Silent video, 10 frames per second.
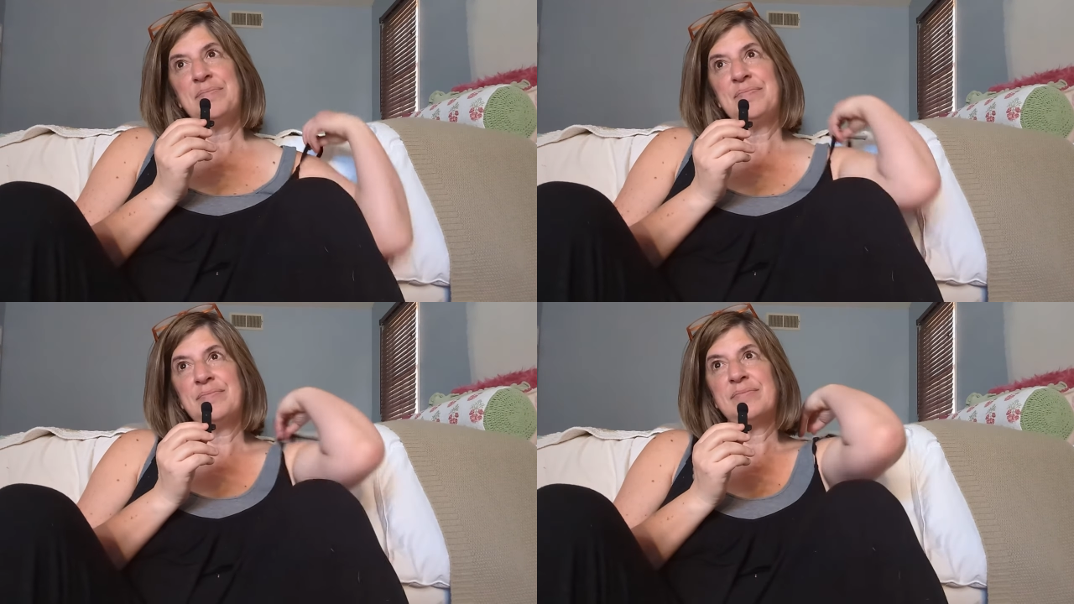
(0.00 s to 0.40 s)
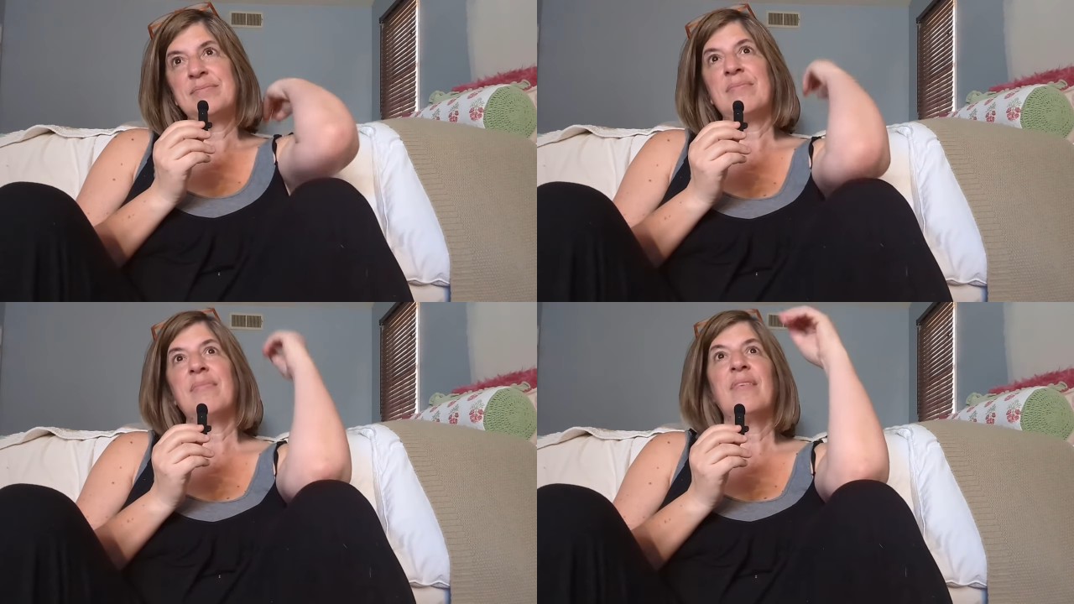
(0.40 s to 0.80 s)

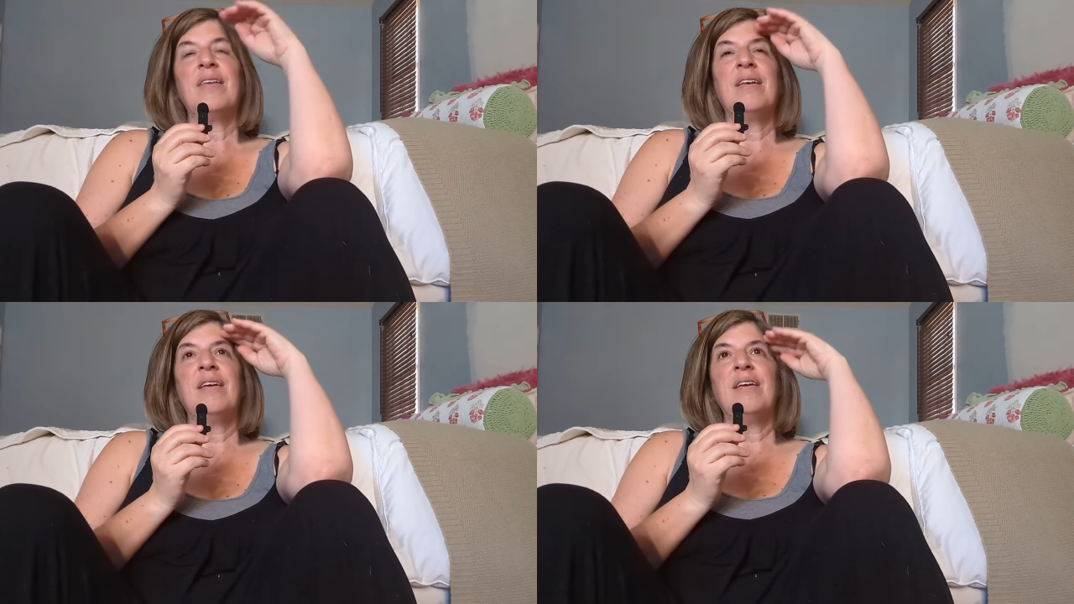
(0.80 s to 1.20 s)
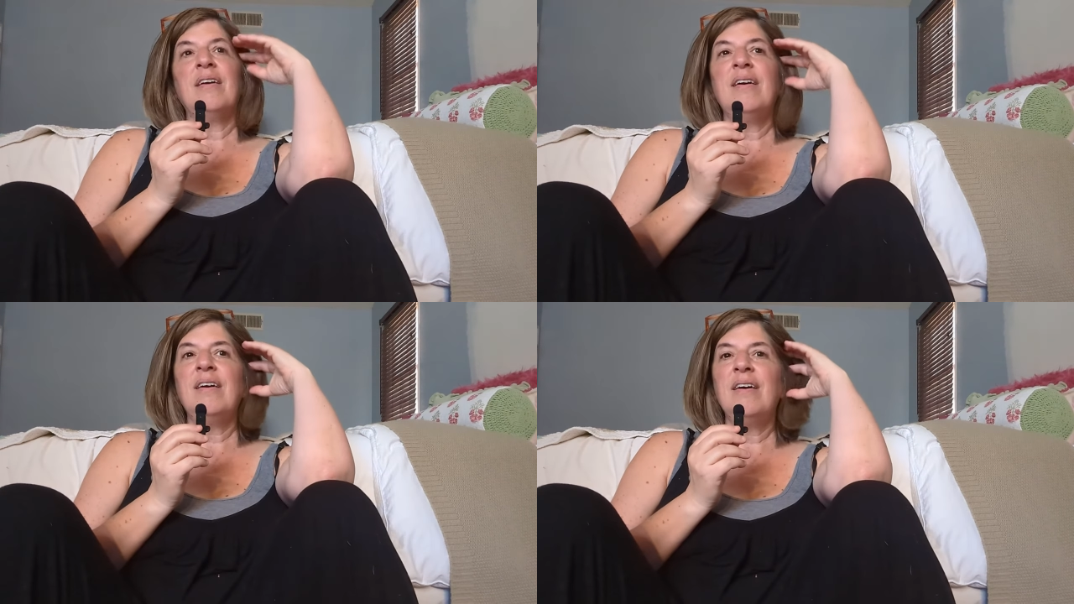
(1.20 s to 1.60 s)

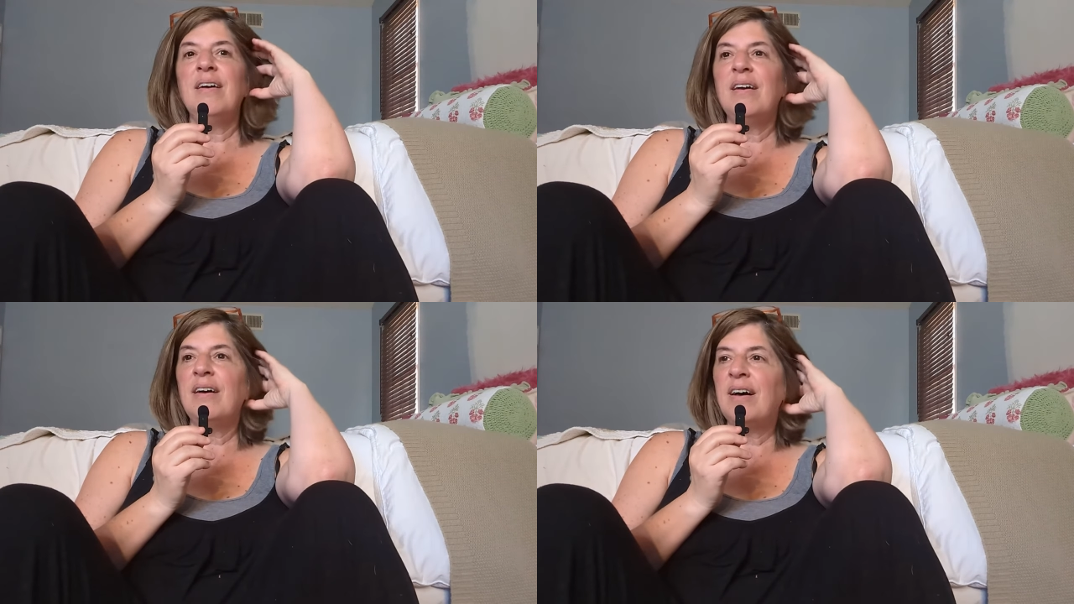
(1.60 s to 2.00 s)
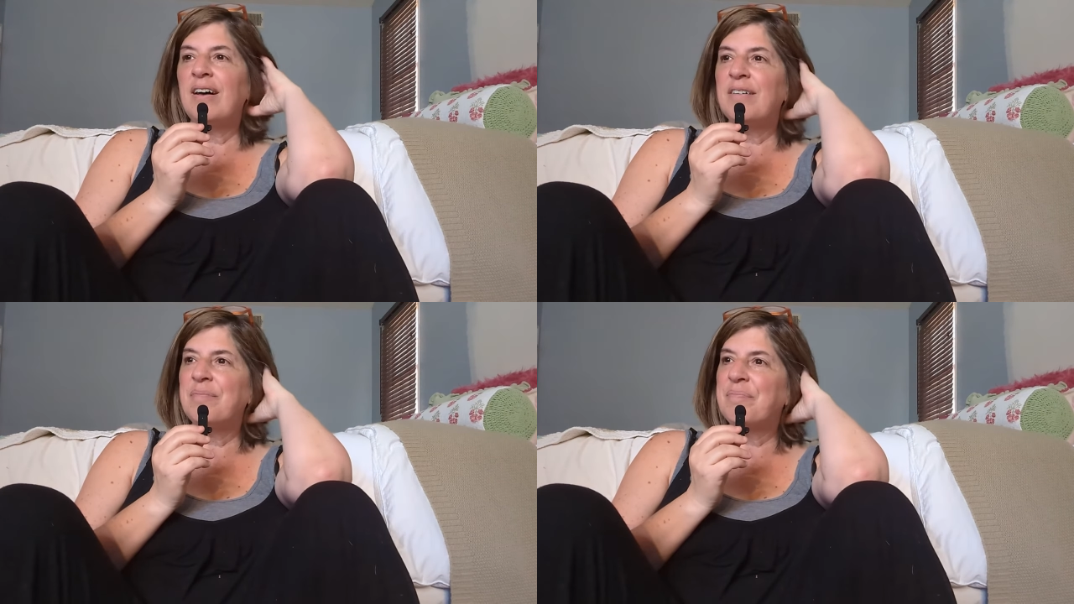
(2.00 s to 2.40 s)

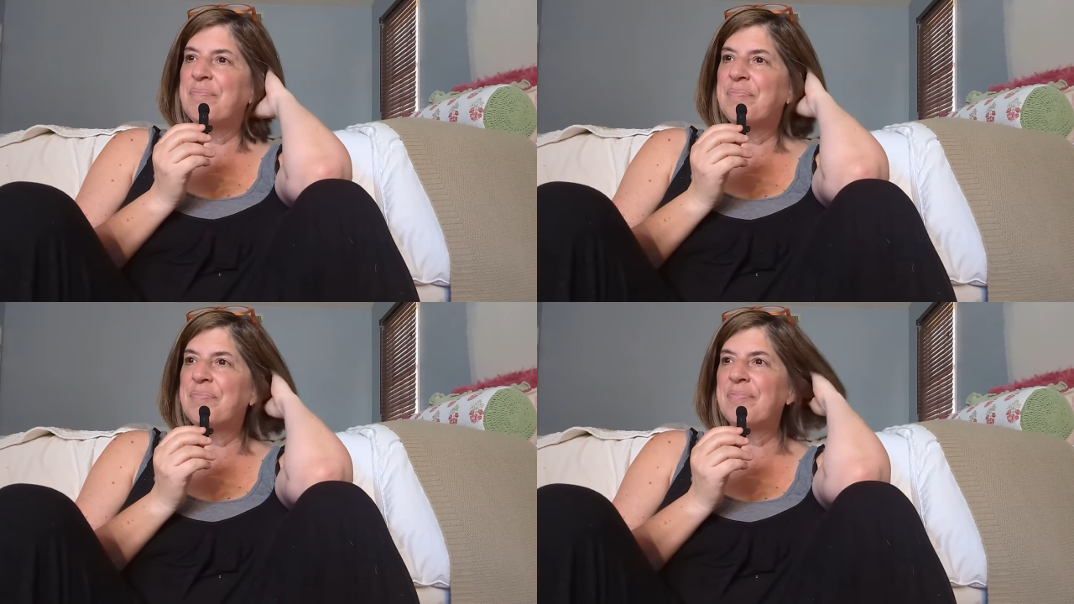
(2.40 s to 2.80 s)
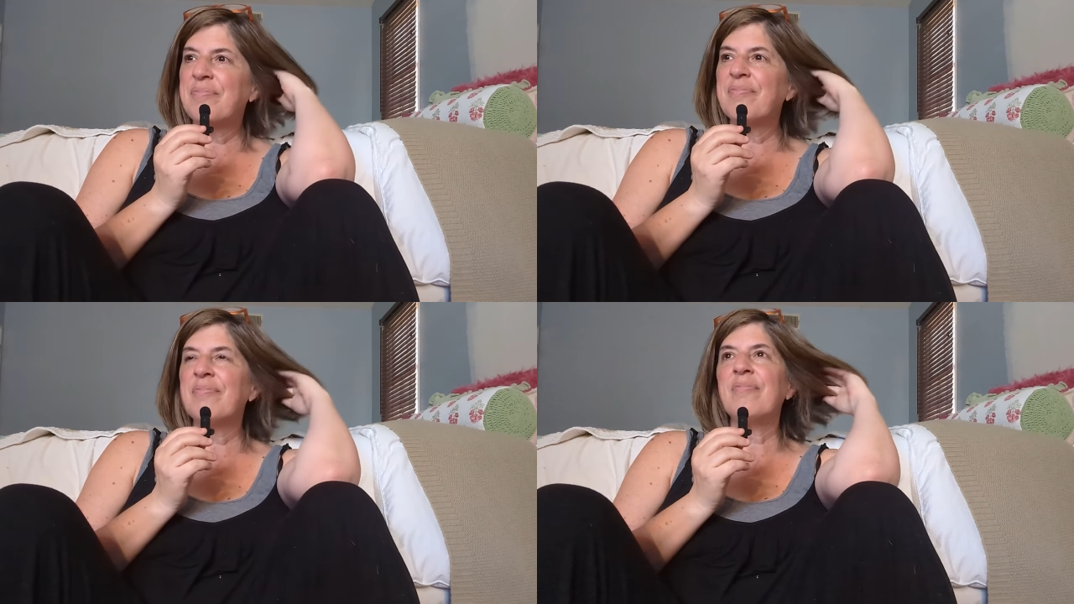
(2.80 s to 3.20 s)

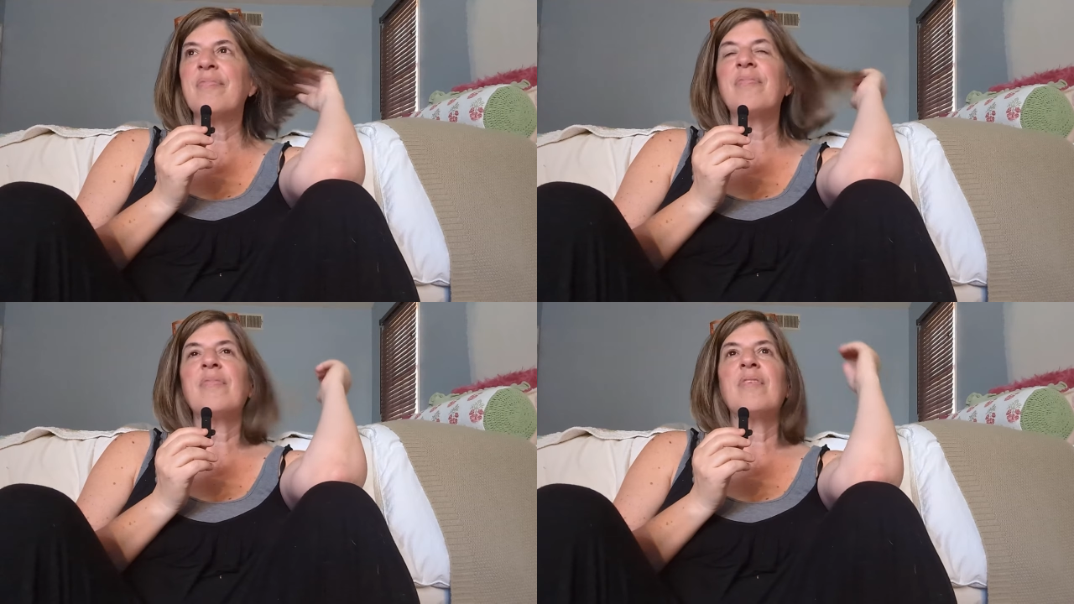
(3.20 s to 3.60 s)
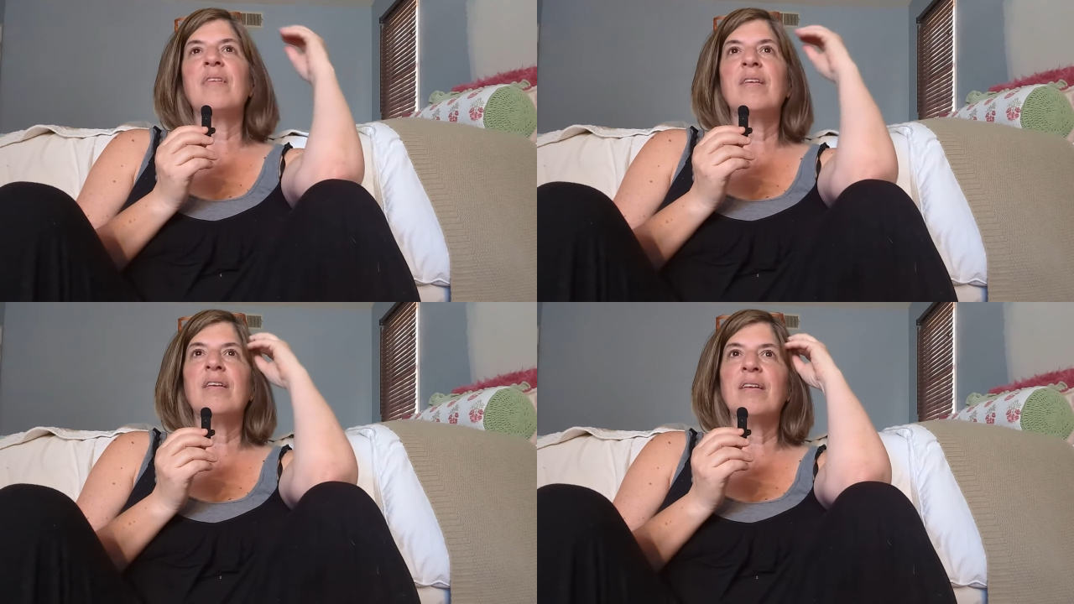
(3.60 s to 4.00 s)

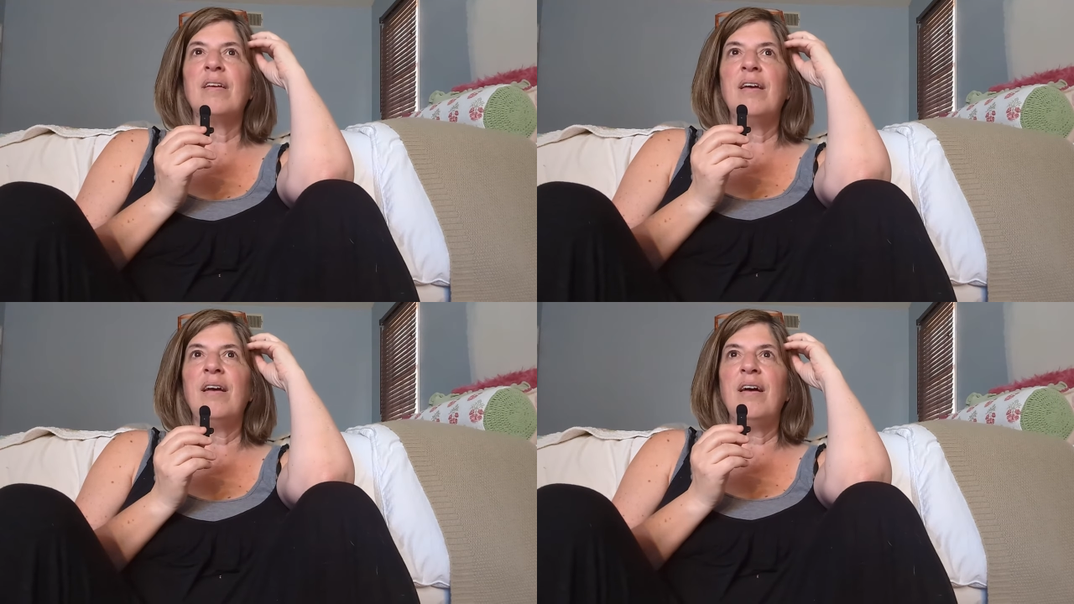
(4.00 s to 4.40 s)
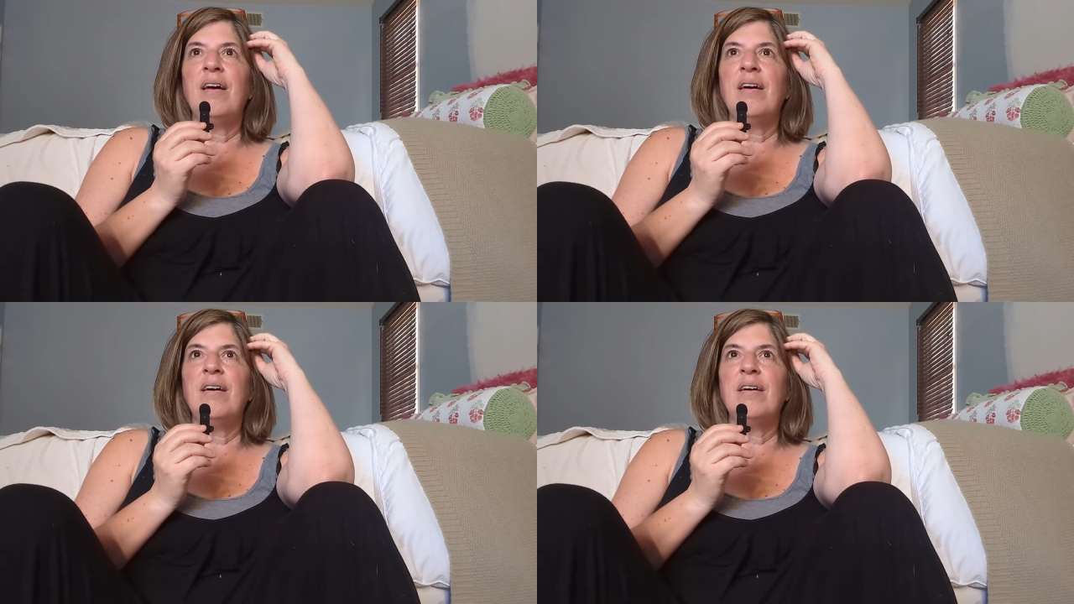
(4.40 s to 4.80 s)

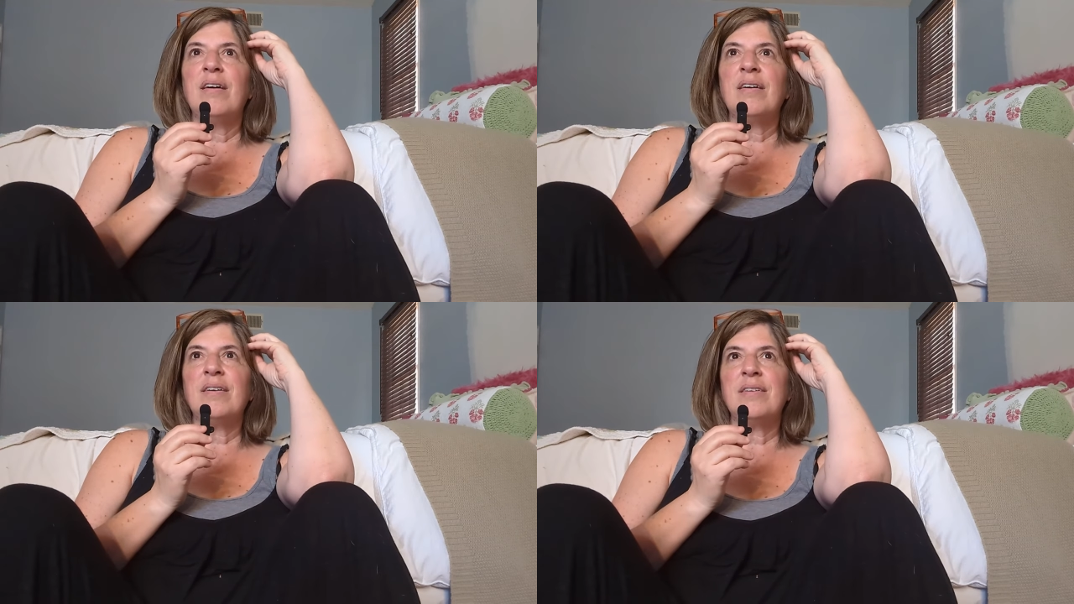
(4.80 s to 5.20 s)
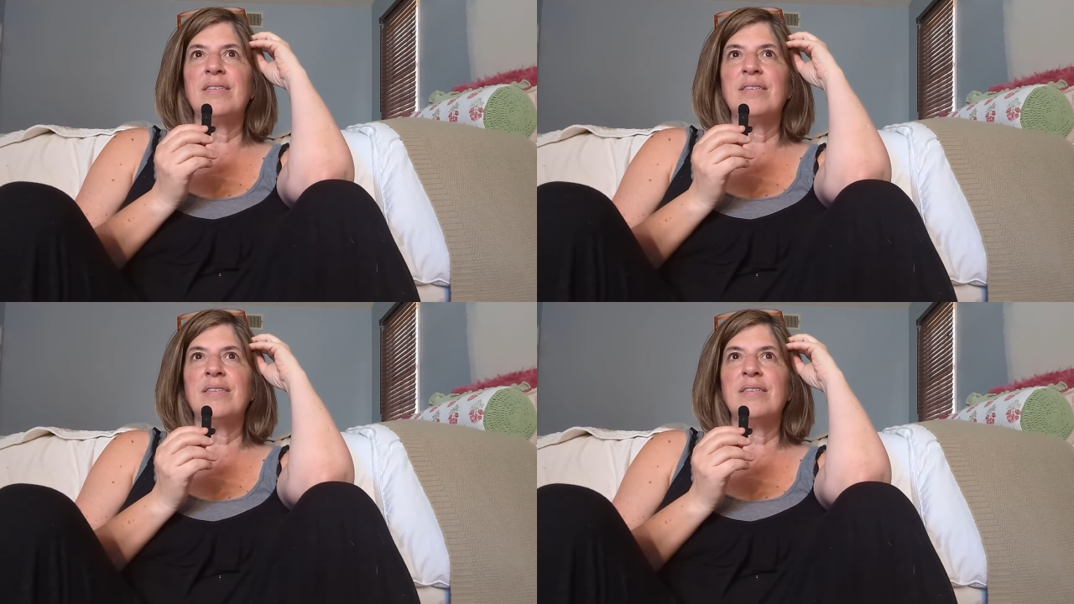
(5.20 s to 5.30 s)
(no one is talking)